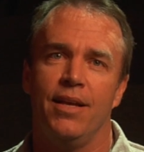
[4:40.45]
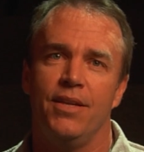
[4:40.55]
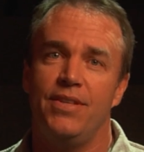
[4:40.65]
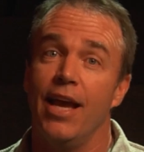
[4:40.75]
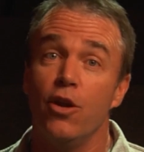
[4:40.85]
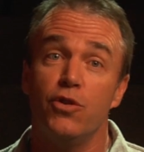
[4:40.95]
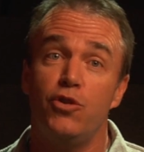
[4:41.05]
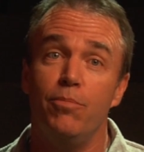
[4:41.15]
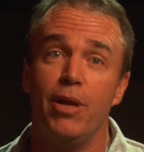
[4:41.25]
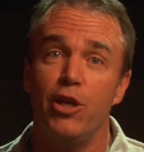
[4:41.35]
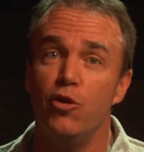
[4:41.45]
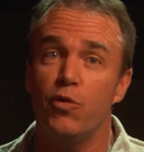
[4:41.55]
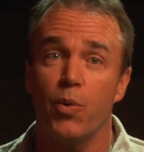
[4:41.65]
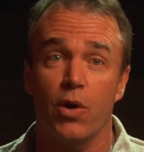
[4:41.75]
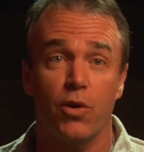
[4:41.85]
See, I know too many
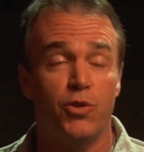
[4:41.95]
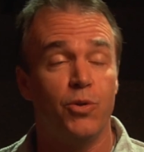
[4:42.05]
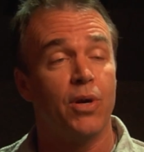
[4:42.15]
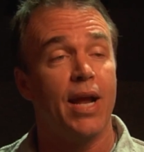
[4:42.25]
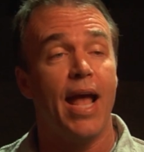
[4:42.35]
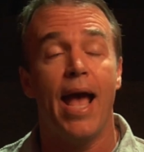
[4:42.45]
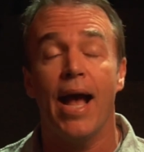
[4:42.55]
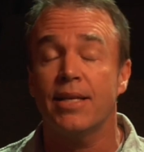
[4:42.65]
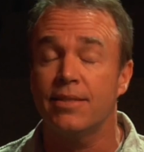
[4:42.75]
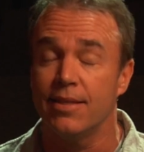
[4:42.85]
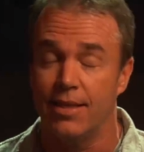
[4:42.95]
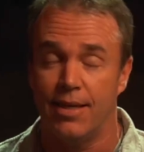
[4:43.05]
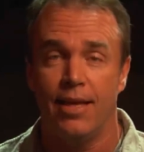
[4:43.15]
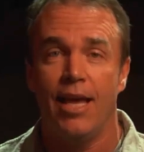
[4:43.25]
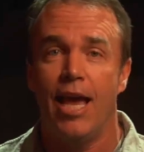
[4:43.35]
youth workers who are
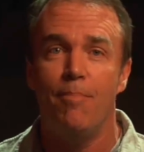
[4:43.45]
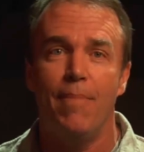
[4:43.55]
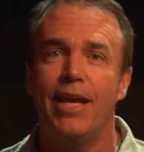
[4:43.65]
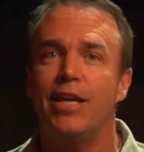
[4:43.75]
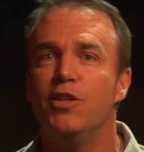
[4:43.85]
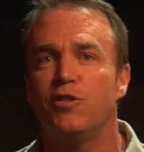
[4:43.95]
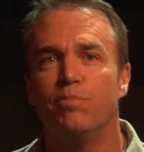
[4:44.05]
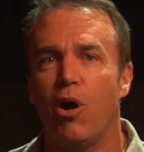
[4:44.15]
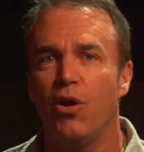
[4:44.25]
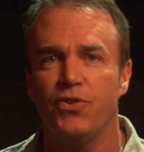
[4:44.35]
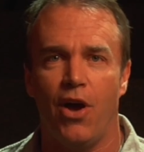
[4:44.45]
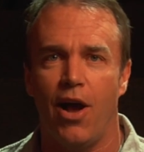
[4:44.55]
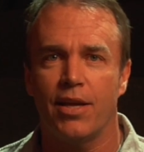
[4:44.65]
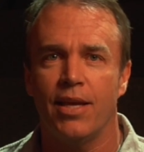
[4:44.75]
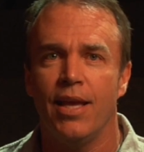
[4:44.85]
excellent at making small
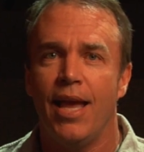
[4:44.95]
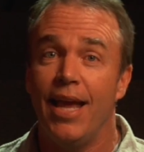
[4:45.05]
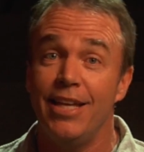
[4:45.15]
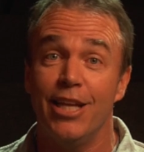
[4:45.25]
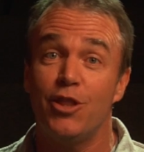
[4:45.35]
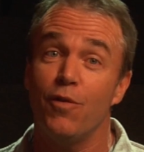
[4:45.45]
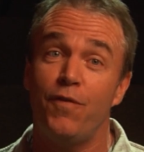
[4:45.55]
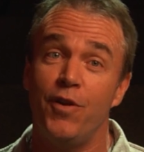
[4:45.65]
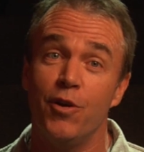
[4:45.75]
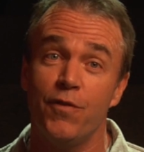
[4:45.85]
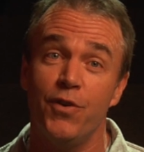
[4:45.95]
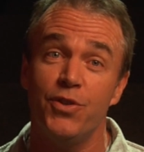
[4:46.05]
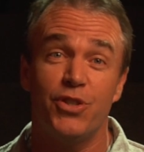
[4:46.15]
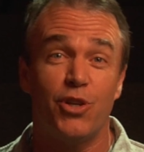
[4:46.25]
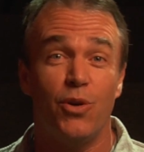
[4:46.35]
talk, and yet they're fearful
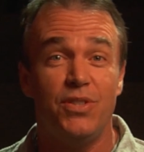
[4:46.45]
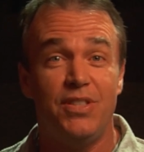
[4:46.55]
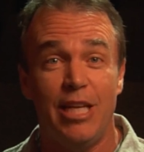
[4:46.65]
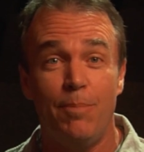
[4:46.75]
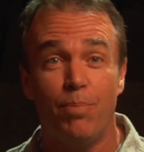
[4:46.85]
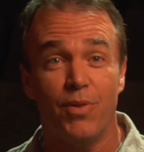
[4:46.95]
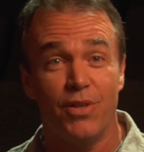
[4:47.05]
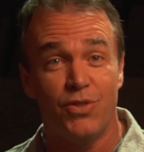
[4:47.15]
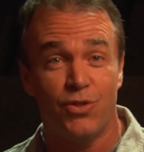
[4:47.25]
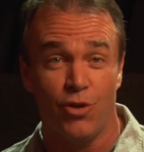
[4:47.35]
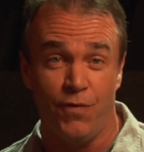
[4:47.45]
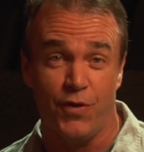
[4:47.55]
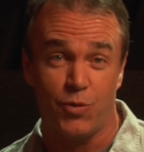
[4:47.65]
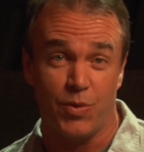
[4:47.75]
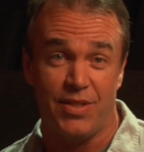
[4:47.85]
to go deeper than
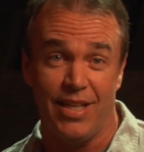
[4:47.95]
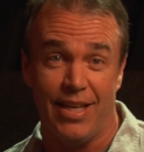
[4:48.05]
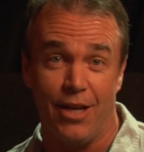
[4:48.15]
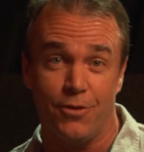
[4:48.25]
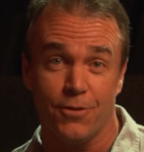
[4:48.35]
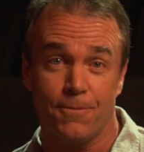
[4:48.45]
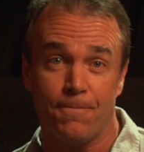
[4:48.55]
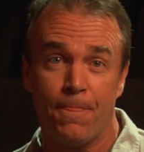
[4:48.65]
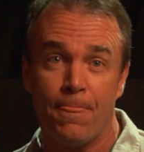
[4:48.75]
surface with teenagers.